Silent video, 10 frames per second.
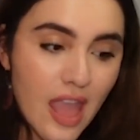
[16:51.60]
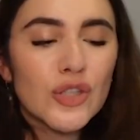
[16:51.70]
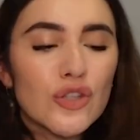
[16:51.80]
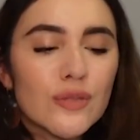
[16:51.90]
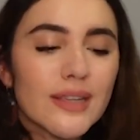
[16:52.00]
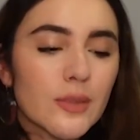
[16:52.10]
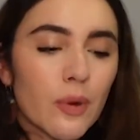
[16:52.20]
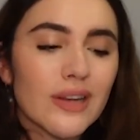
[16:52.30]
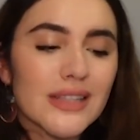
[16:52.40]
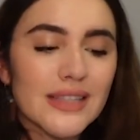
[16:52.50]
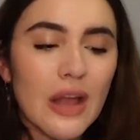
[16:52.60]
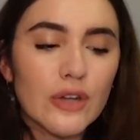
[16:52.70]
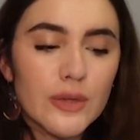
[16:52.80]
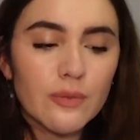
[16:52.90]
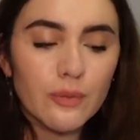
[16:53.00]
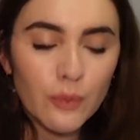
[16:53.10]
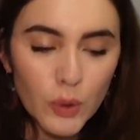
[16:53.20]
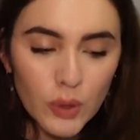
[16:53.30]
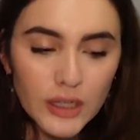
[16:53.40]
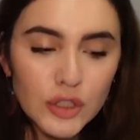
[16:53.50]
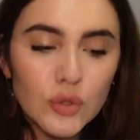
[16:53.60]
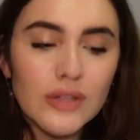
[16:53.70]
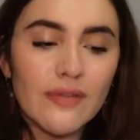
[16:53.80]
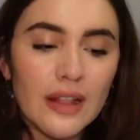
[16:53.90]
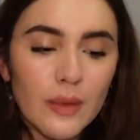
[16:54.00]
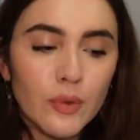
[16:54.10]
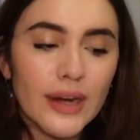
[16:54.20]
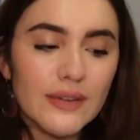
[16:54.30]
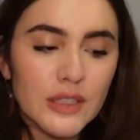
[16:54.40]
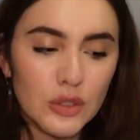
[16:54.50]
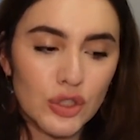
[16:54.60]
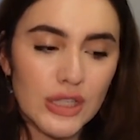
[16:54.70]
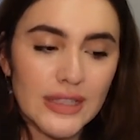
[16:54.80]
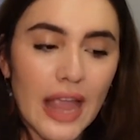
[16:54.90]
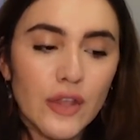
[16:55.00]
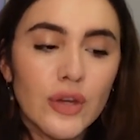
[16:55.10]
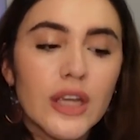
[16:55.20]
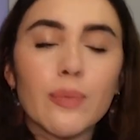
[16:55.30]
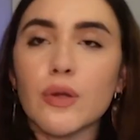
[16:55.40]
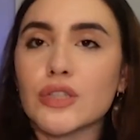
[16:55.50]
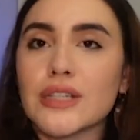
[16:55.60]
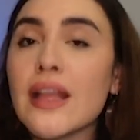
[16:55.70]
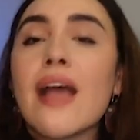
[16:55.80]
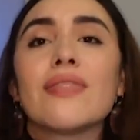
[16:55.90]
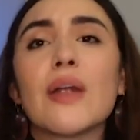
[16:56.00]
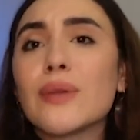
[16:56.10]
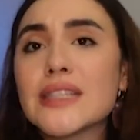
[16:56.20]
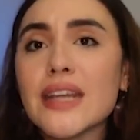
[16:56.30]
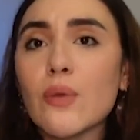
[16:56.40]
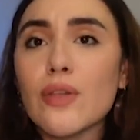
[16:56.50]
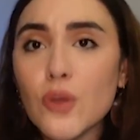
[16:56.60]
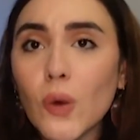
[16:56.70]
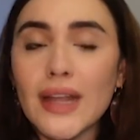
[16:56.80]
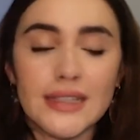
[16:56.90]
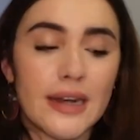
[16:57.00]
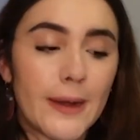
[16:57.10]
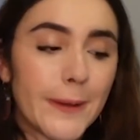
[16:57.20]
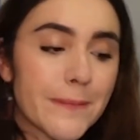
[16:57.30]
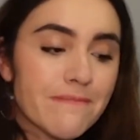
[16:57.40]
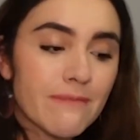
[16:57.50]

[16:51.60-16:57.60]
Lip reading: Use my support as a sounding board to develop creative solutions and unique approaches that resonate with your identity.